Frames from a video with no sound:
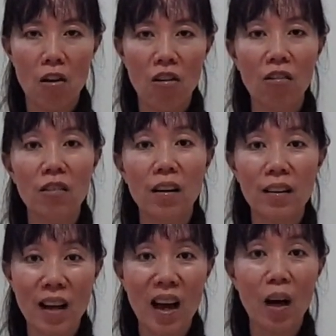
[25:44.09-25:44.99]
on a
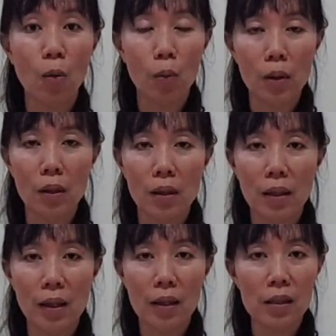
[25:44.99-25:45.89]
tower.
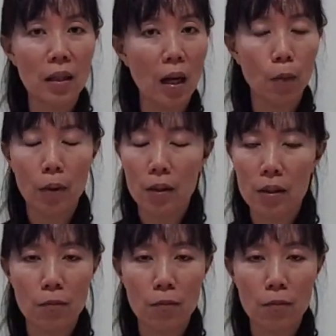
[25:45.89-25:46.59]
Okay, tower is